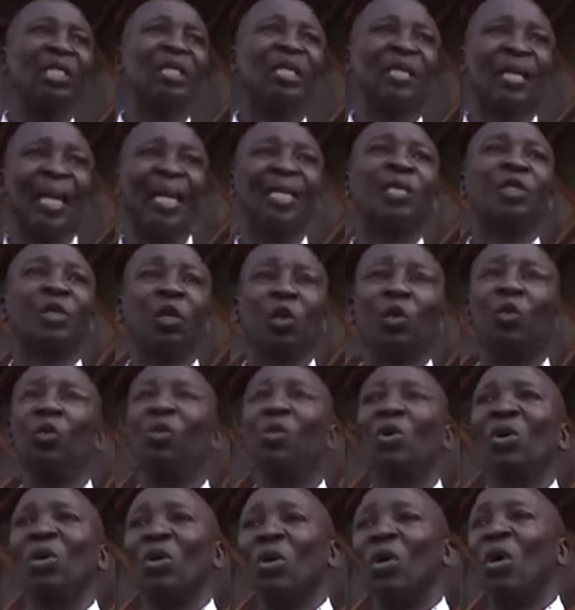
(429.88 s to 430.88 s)
they too,
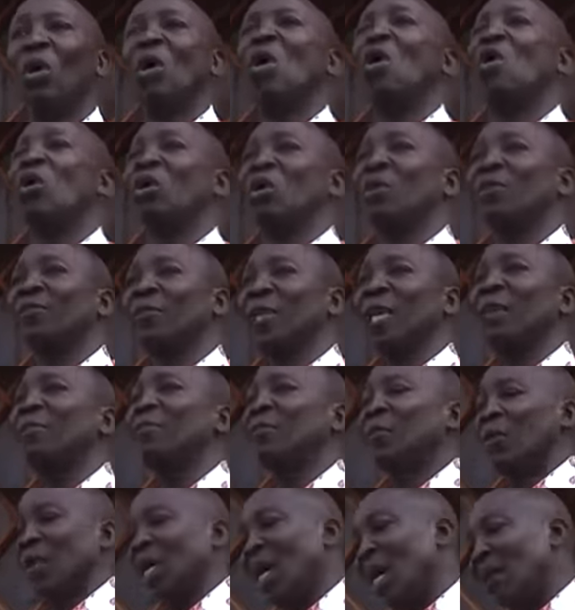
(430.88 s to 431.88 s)
all of them
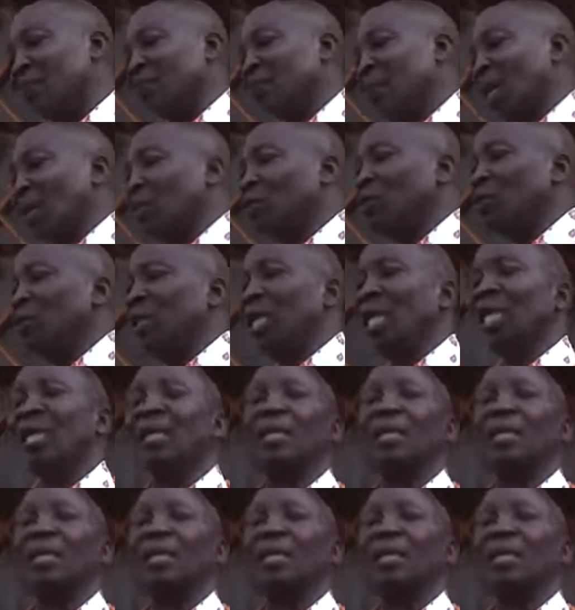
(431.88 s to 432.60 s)
have their own